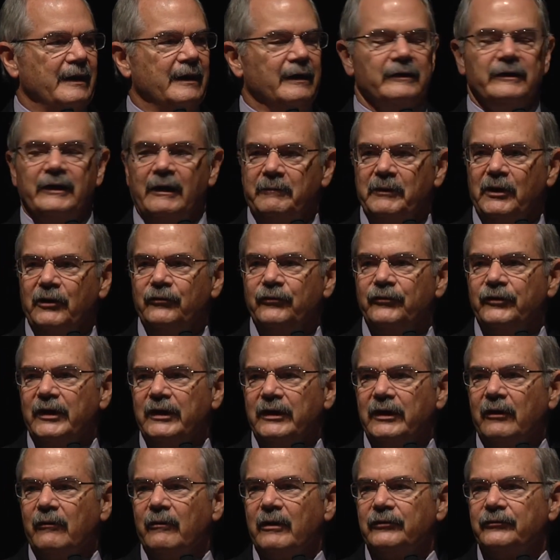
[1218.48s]

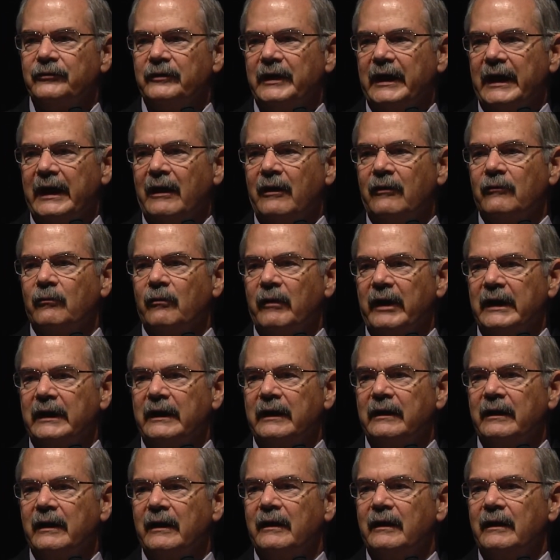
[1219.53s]
WCU is now ready
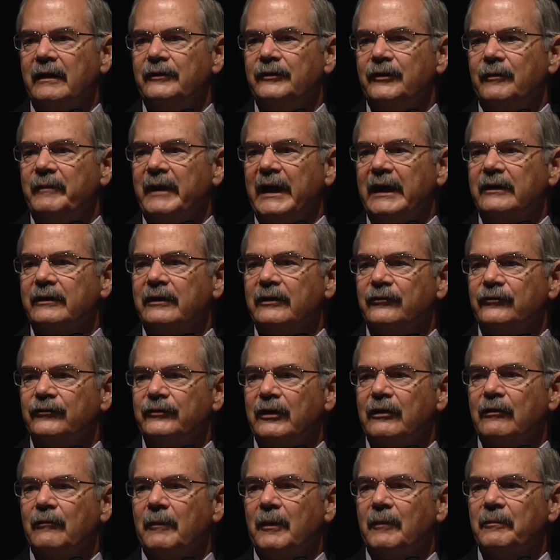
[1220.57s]
to make
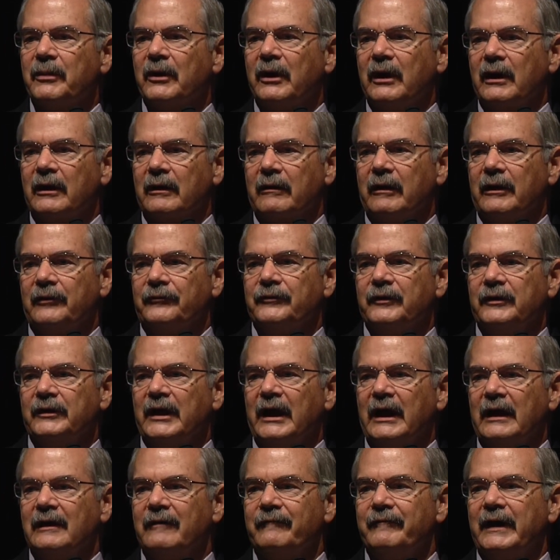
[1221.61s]
considerable progress in
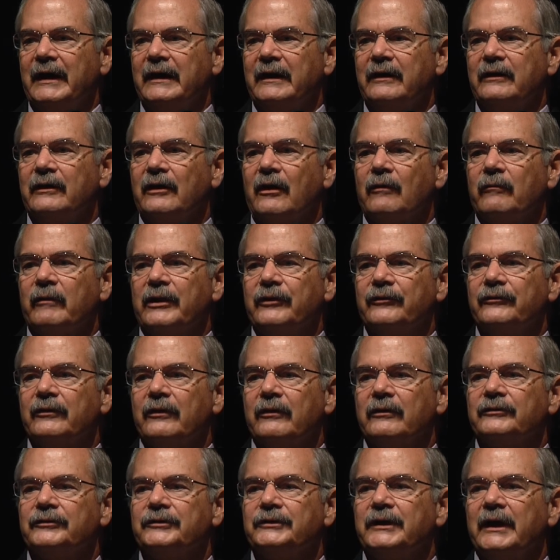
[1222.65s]
elevating our
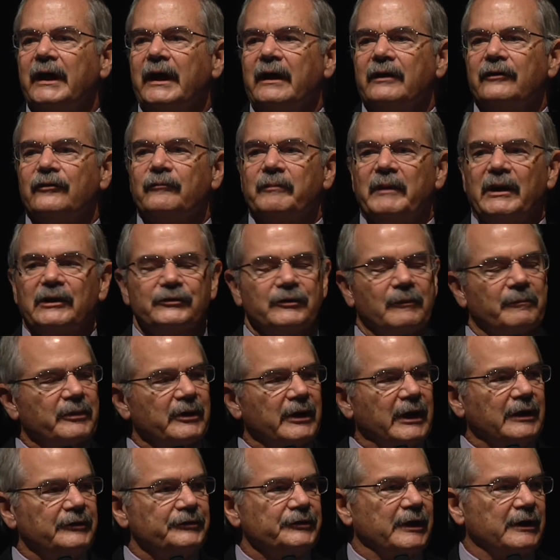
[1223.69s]
research and special
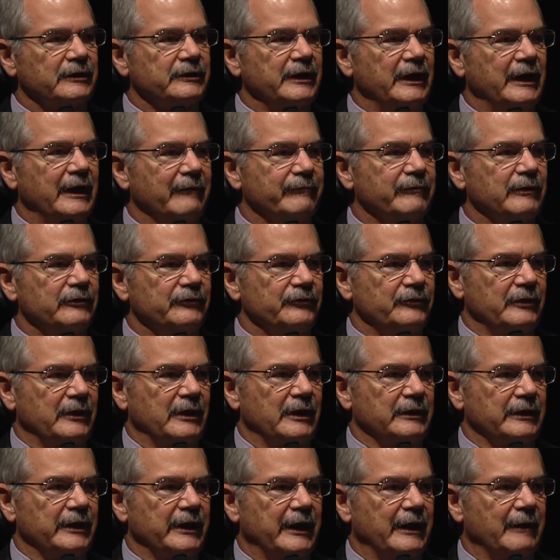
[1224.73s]
project efforts
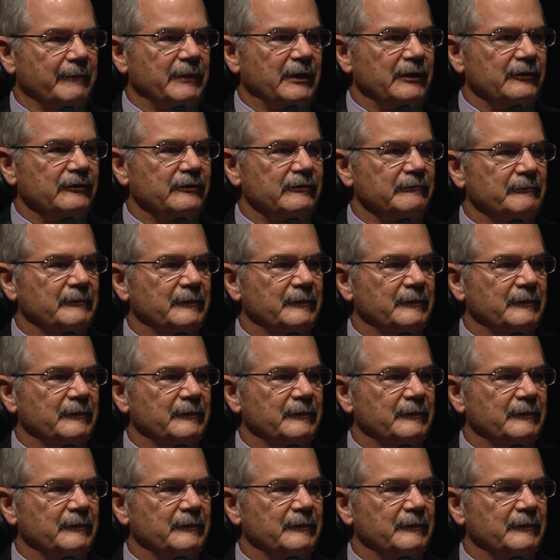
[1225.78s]
on campus.